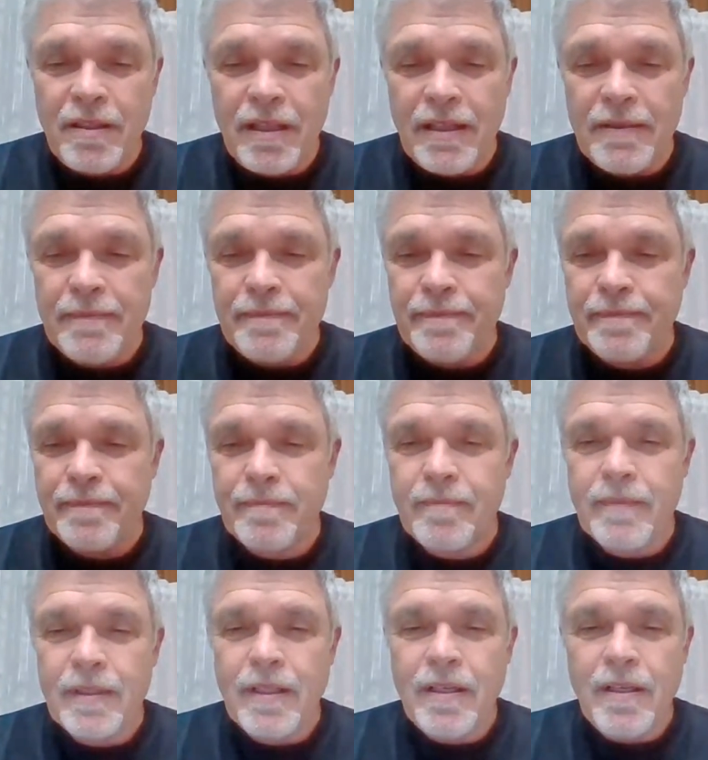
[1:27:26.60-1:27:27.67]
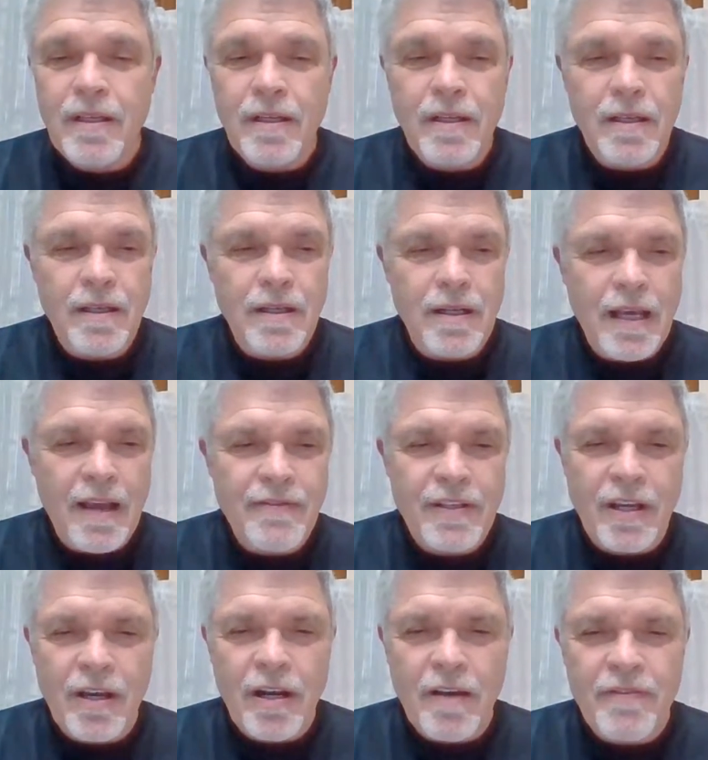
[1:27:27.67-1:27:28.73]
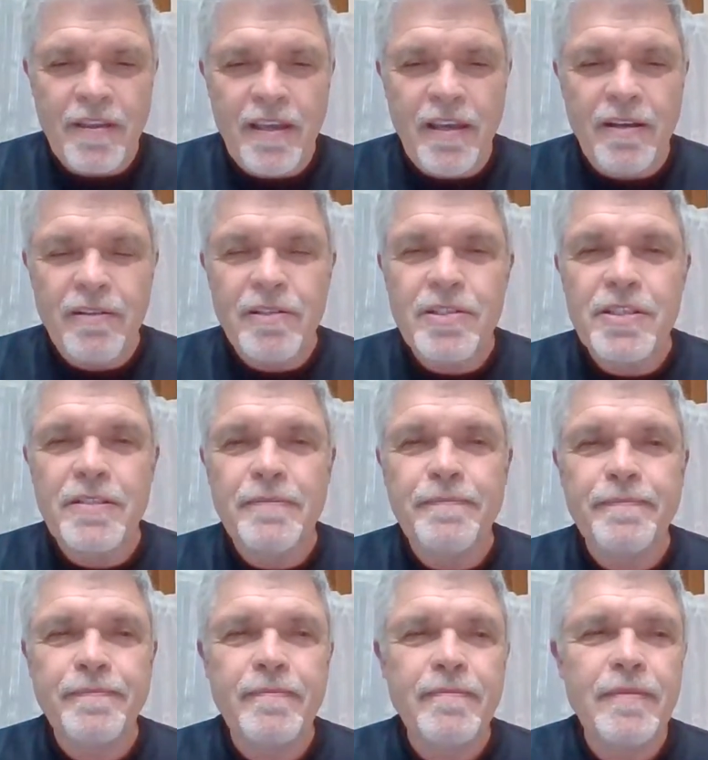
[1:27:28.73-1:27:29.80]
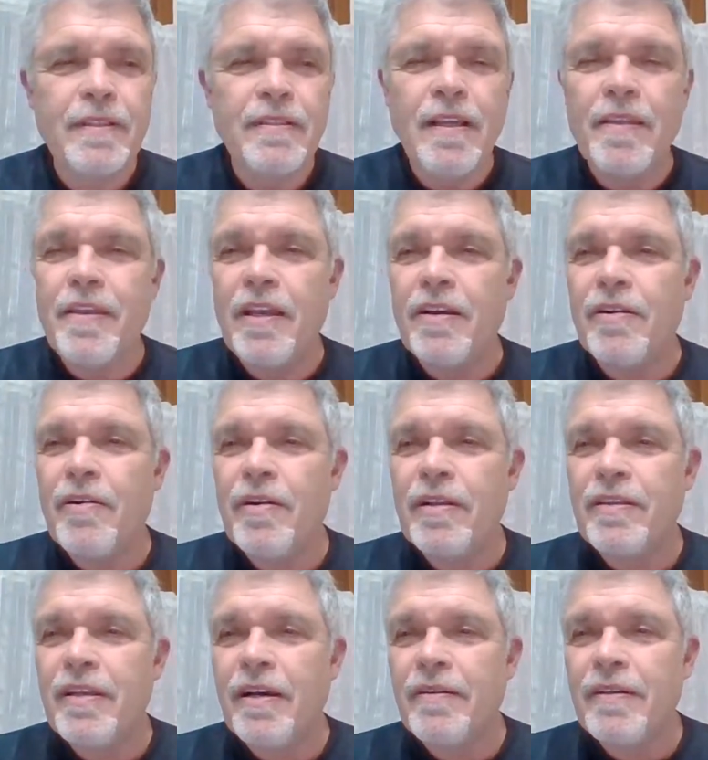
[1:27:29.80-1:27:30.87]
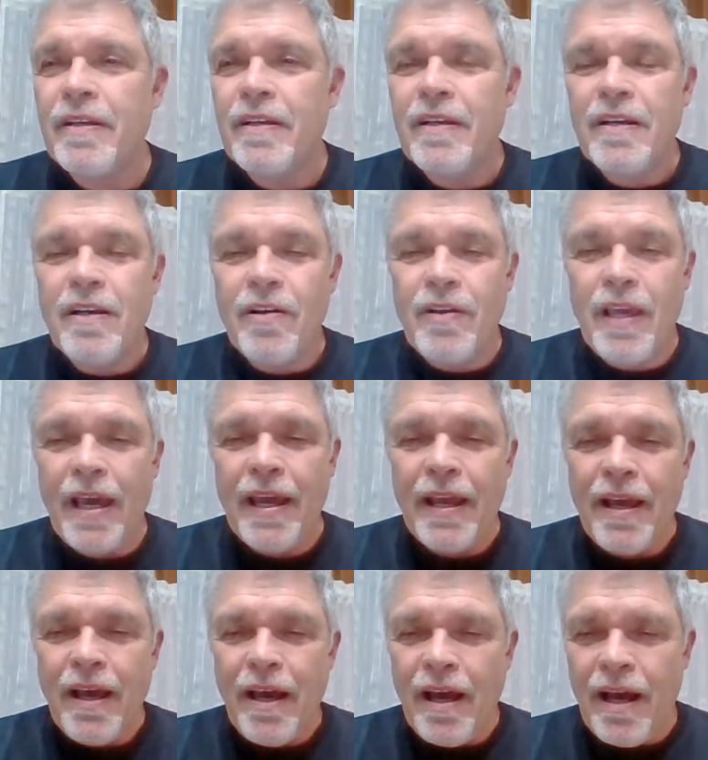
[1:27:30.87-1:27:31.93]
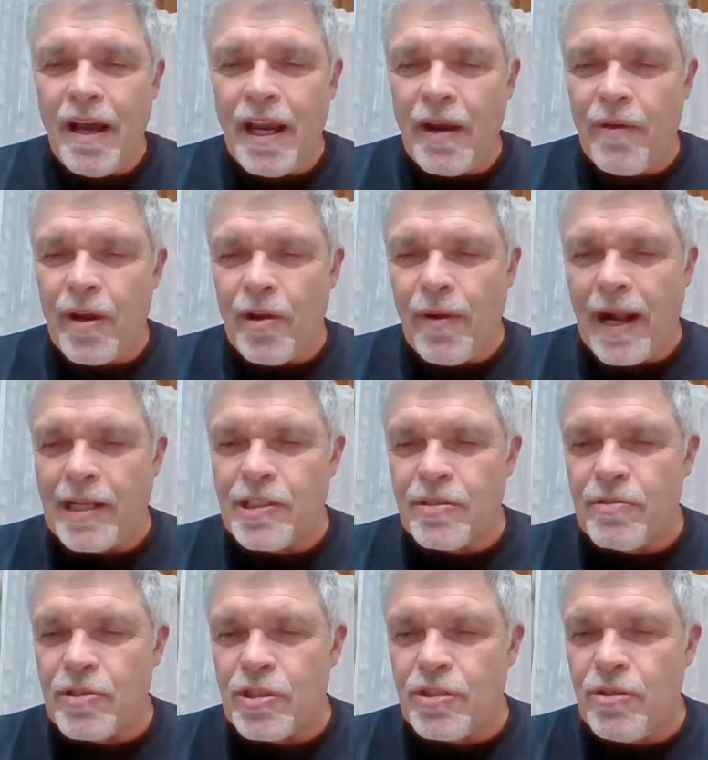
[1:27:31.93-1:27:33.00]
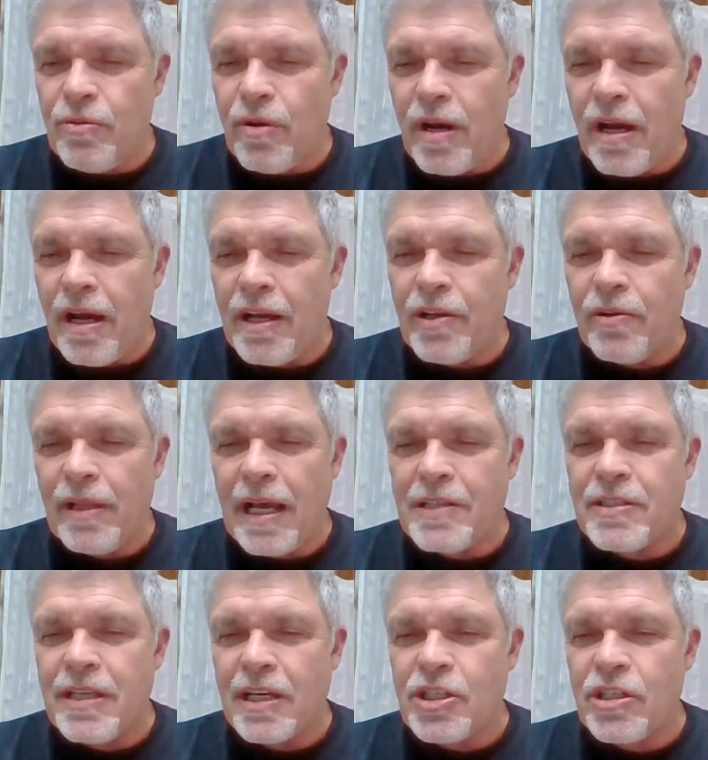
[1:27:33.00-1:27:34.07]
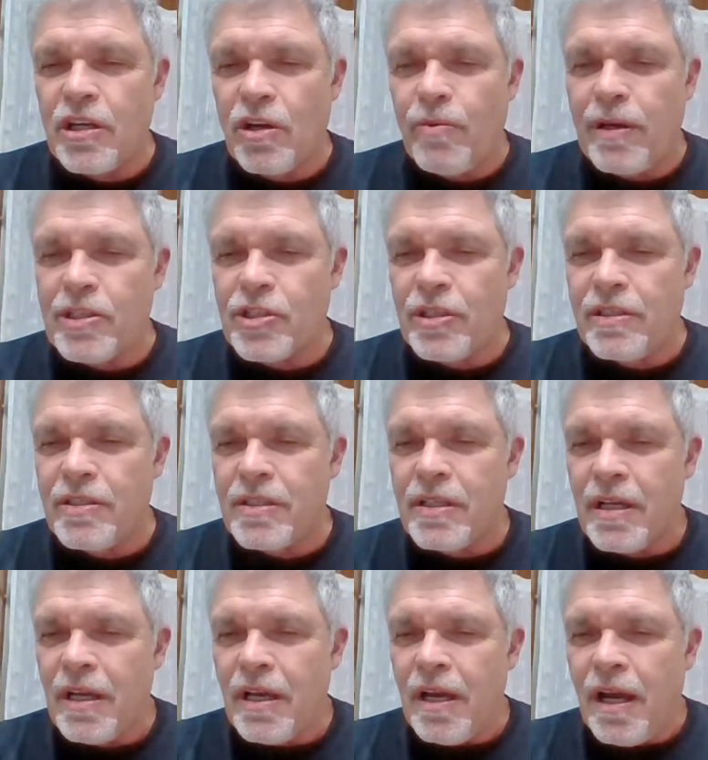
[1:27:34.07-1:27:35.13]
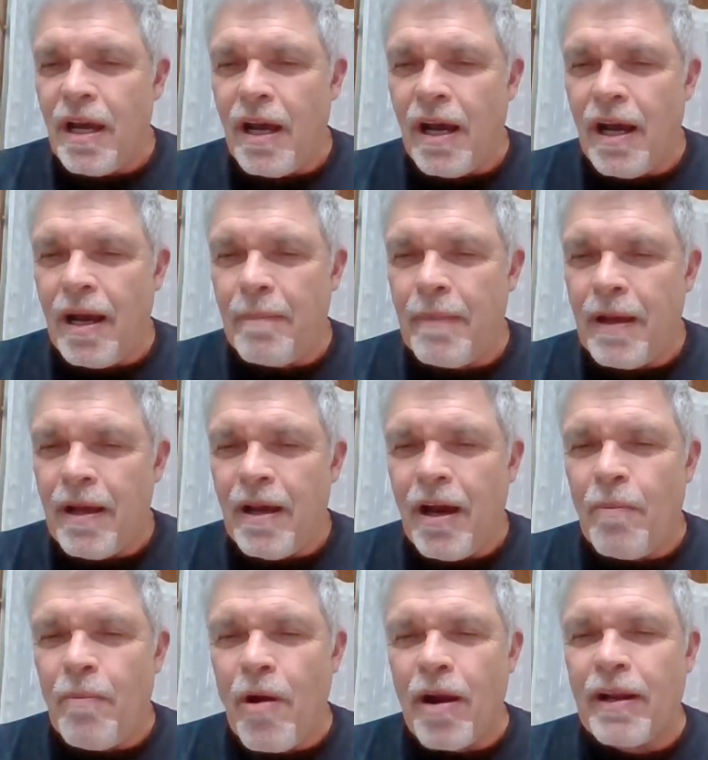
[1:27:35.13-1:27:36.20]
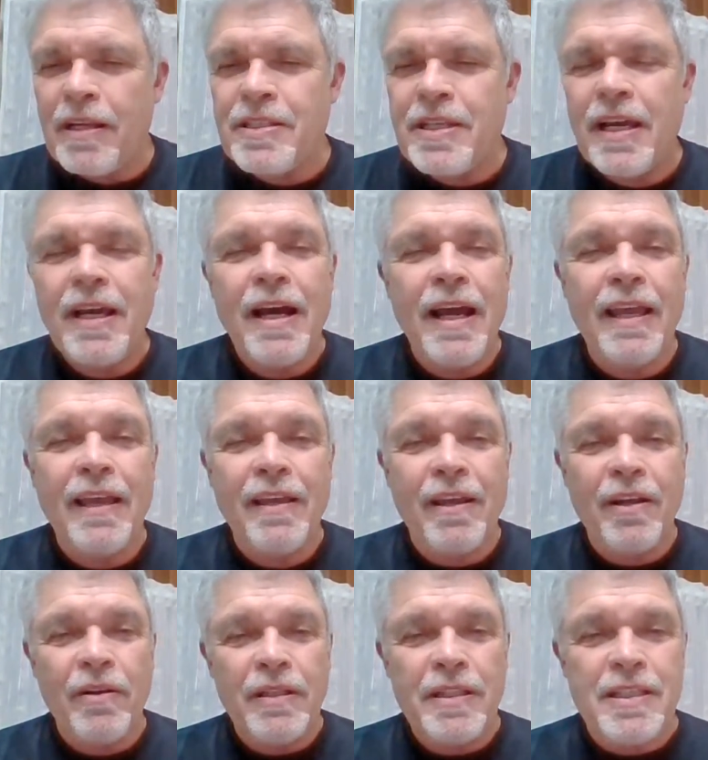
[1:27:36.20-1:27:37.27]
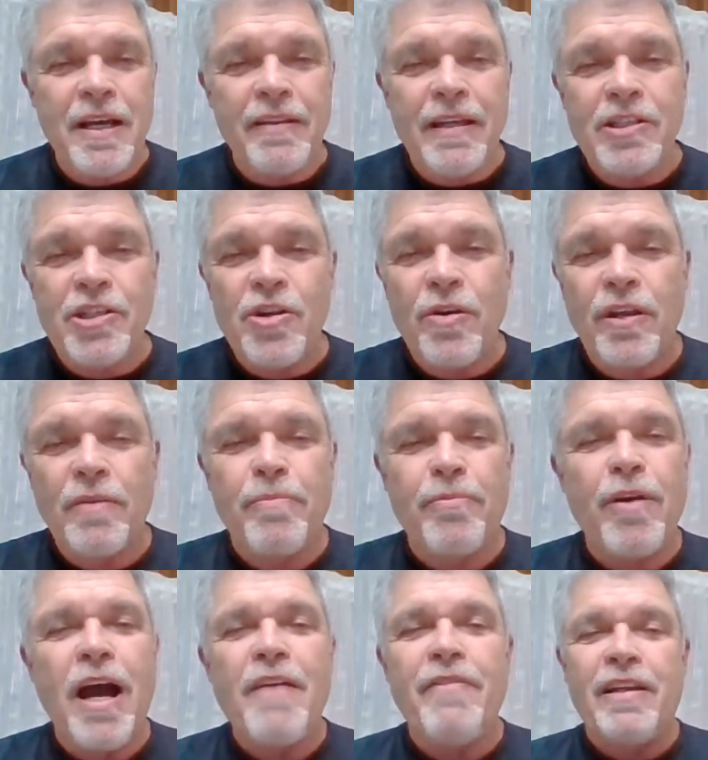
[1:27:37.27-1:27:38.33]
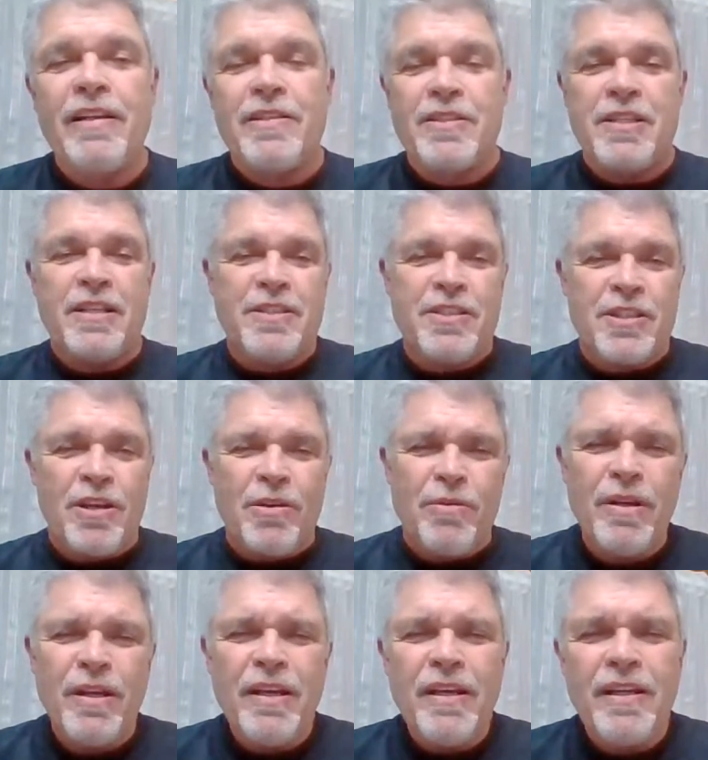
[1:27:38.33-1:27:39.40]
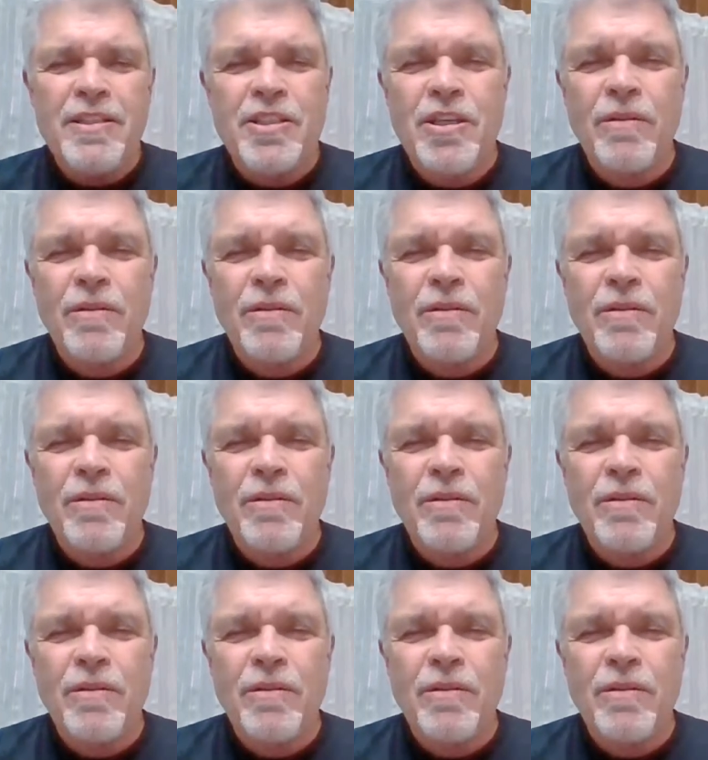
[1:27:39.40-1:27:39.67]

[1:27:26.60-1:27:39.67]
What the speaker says: Okay. I'm gonna have to cut off the Eagles. Not that you heard it though. Okay. Here are your answers to your last section of questions. Marcus, I can only tell that joke in private. It's so